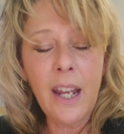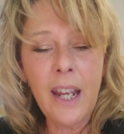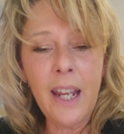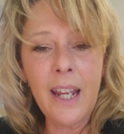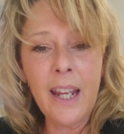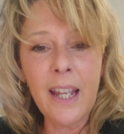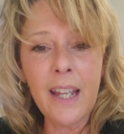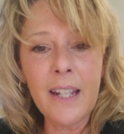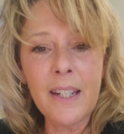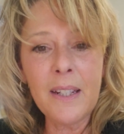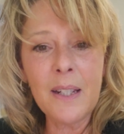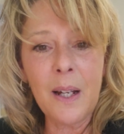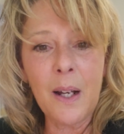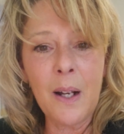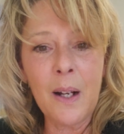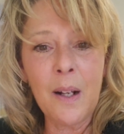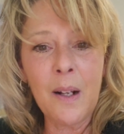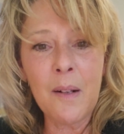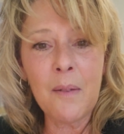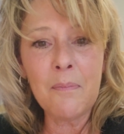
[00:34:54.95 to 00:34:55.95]
And
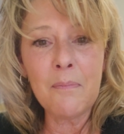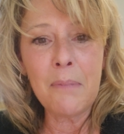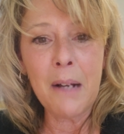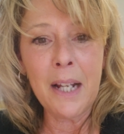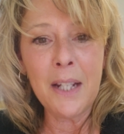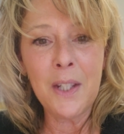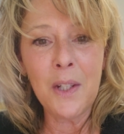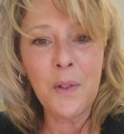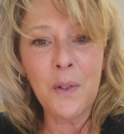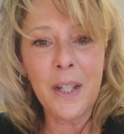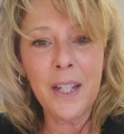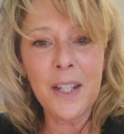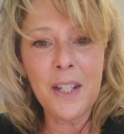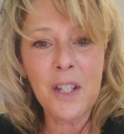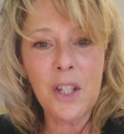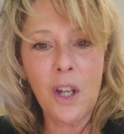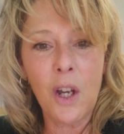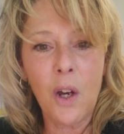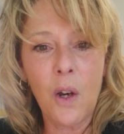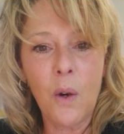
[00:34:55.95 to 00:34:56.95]
by doing
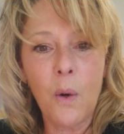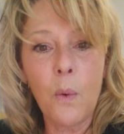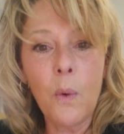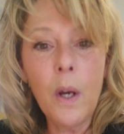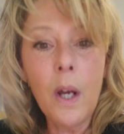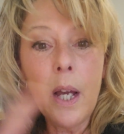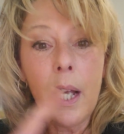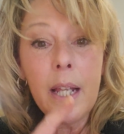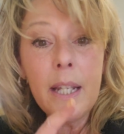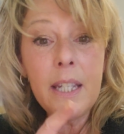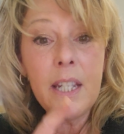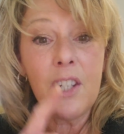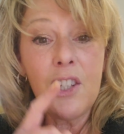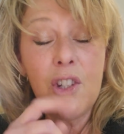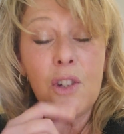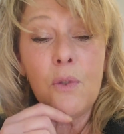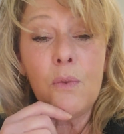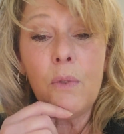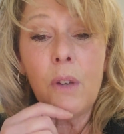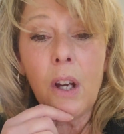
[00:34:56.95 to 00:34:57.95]
so, did
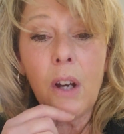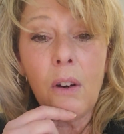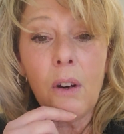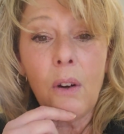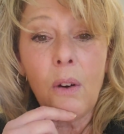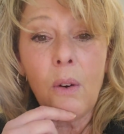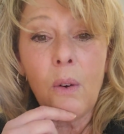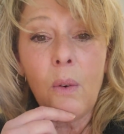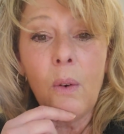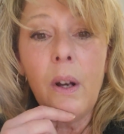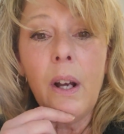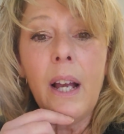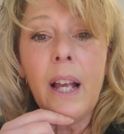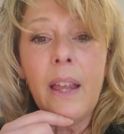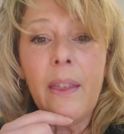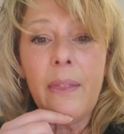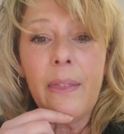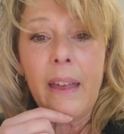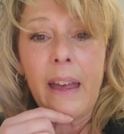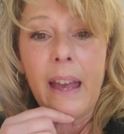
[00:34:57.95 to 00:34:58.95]
you know
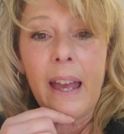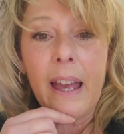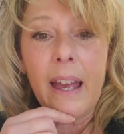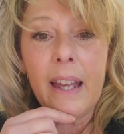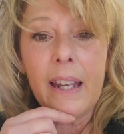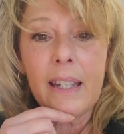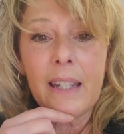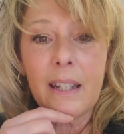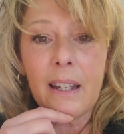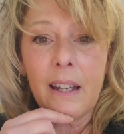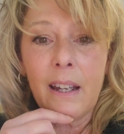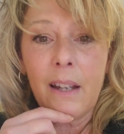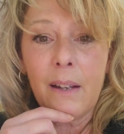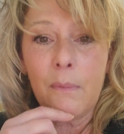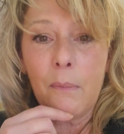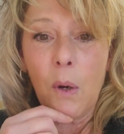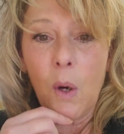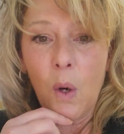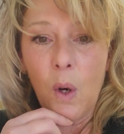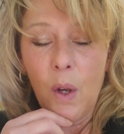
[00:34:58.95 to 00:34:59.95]
that
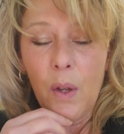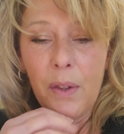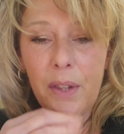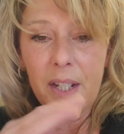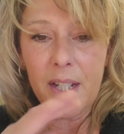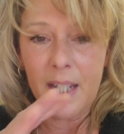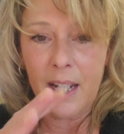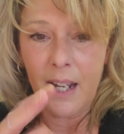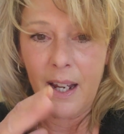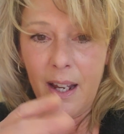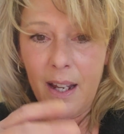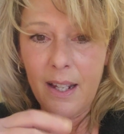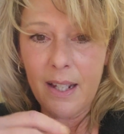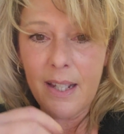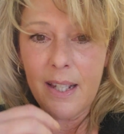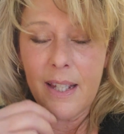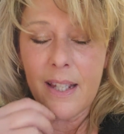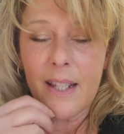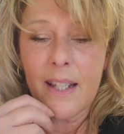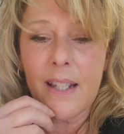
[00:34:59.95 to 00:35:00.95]
all the
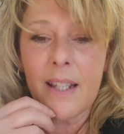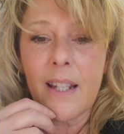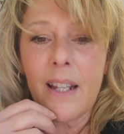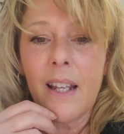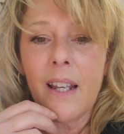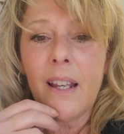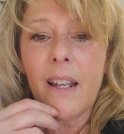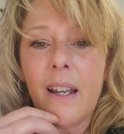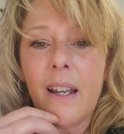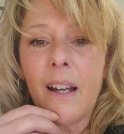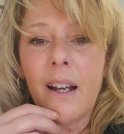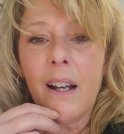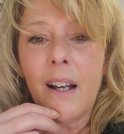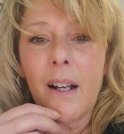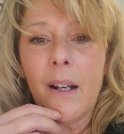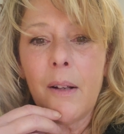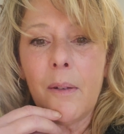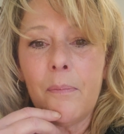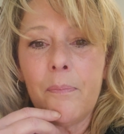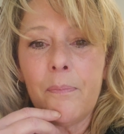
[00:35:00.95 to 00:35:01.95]
tests
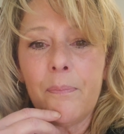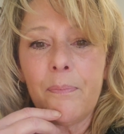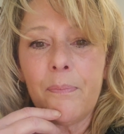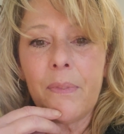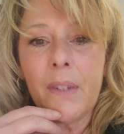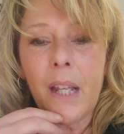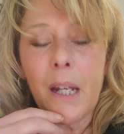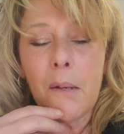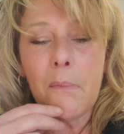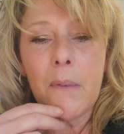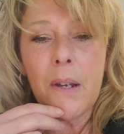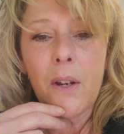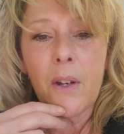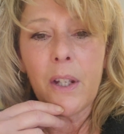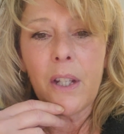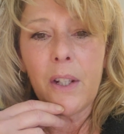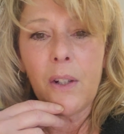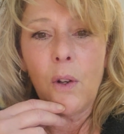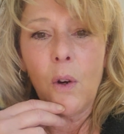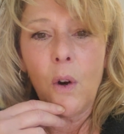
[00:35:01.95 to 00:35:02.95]
that
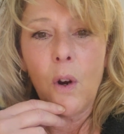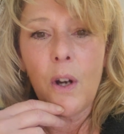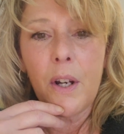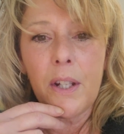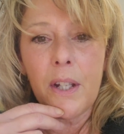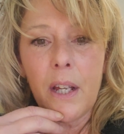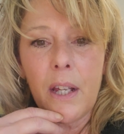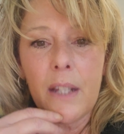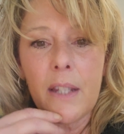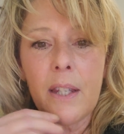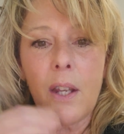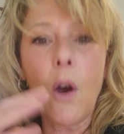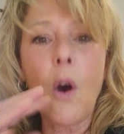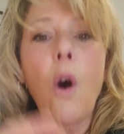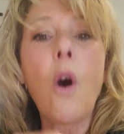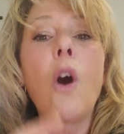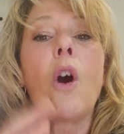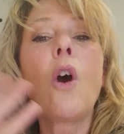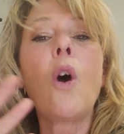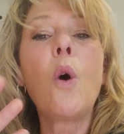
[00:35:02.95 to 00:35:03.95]
American Heart does
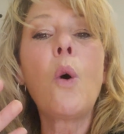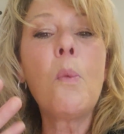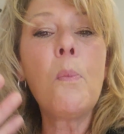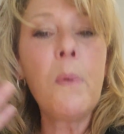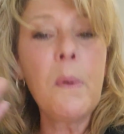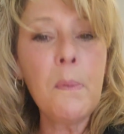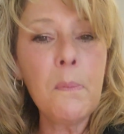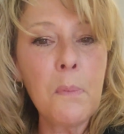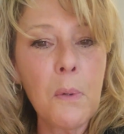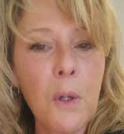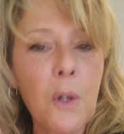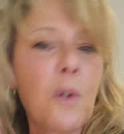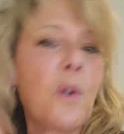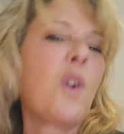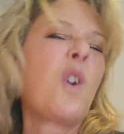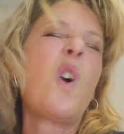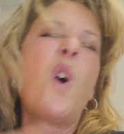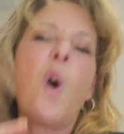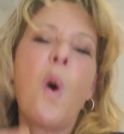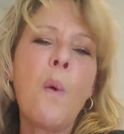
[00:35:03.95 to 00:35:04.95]
are open book
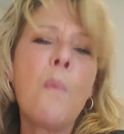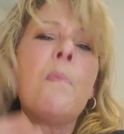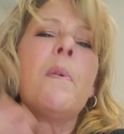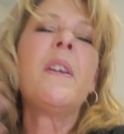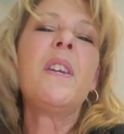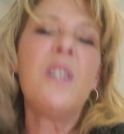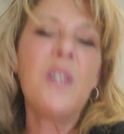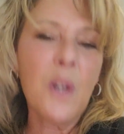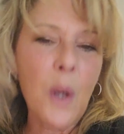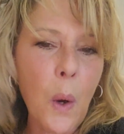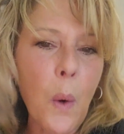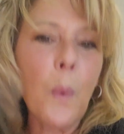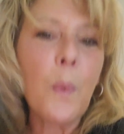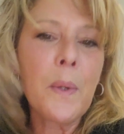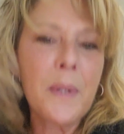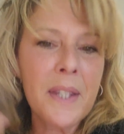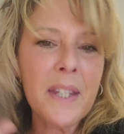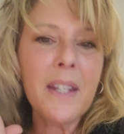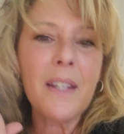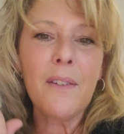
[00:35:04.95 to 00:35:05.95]
or open
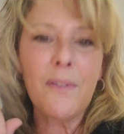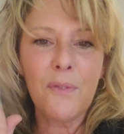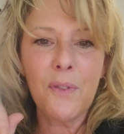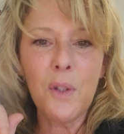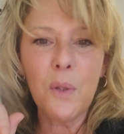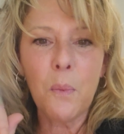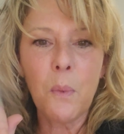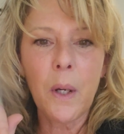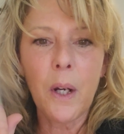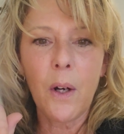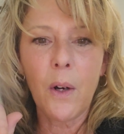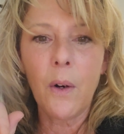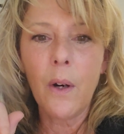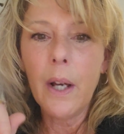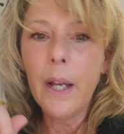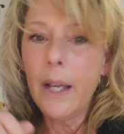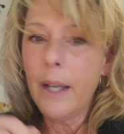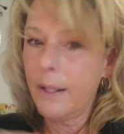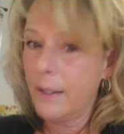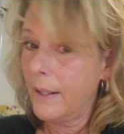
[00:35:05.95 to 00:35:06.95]
notes, if you will?
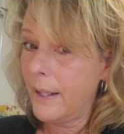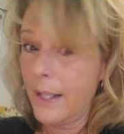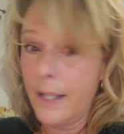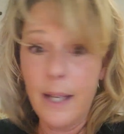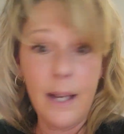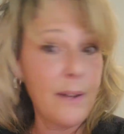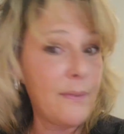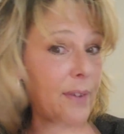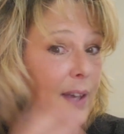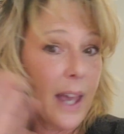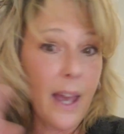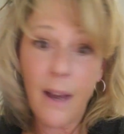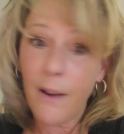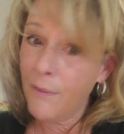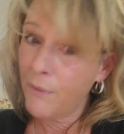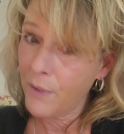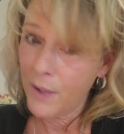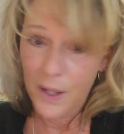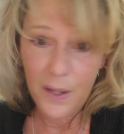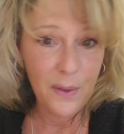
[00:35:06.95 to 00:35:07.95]
And I have
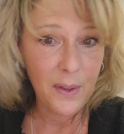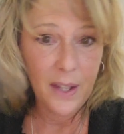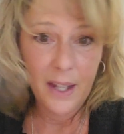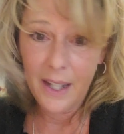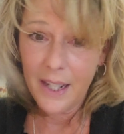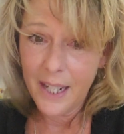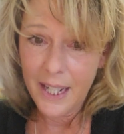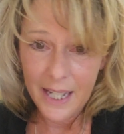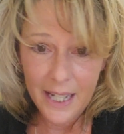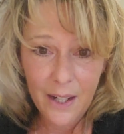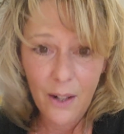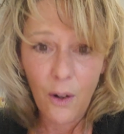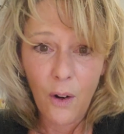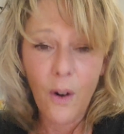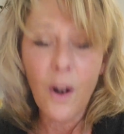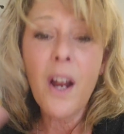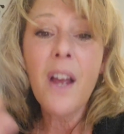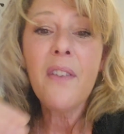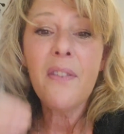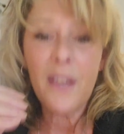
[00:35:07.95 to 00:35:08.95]
everything
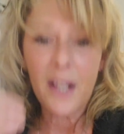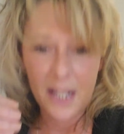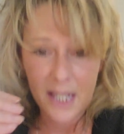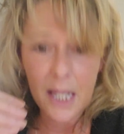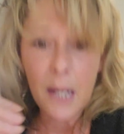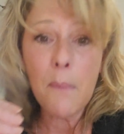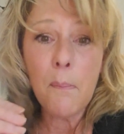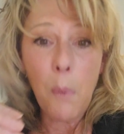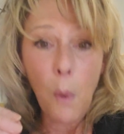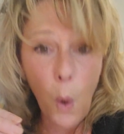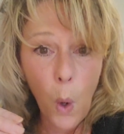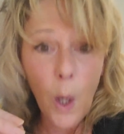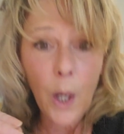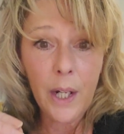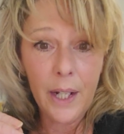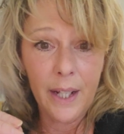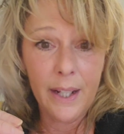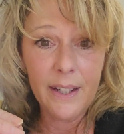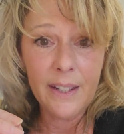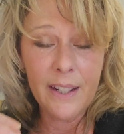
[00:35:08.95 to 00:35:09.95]
here that's
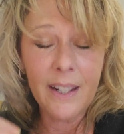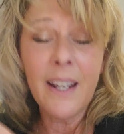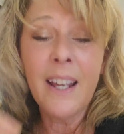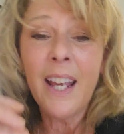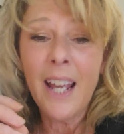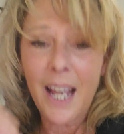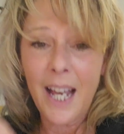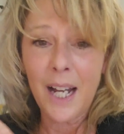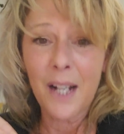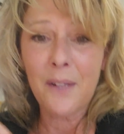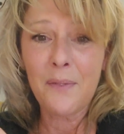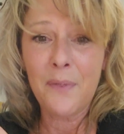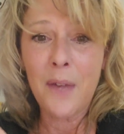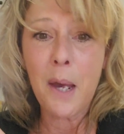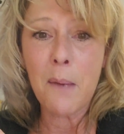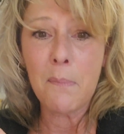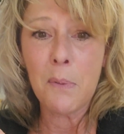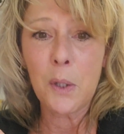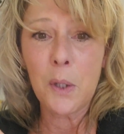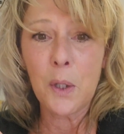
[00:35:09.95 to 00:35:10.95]
important out of
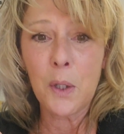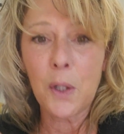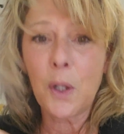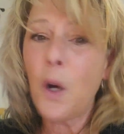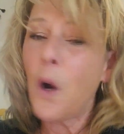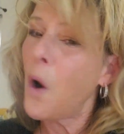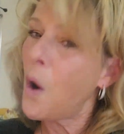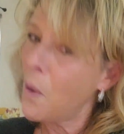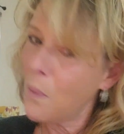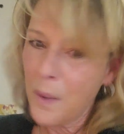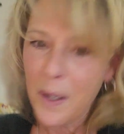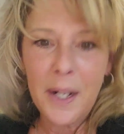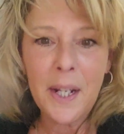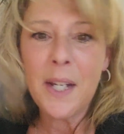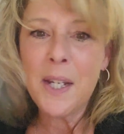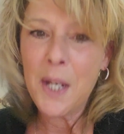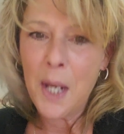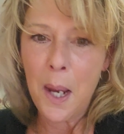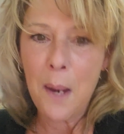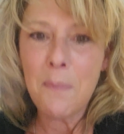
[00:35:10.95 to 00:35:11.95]
that book
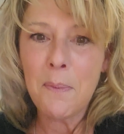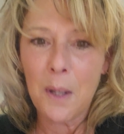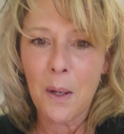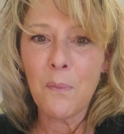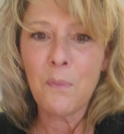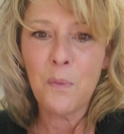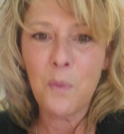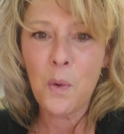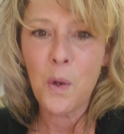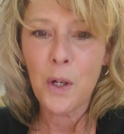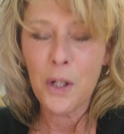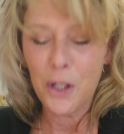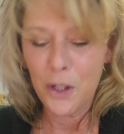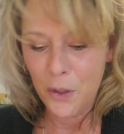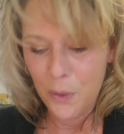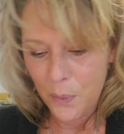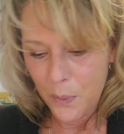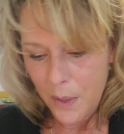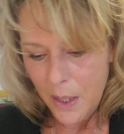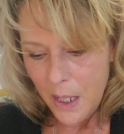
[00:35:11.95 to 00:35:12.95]
already typed up for you.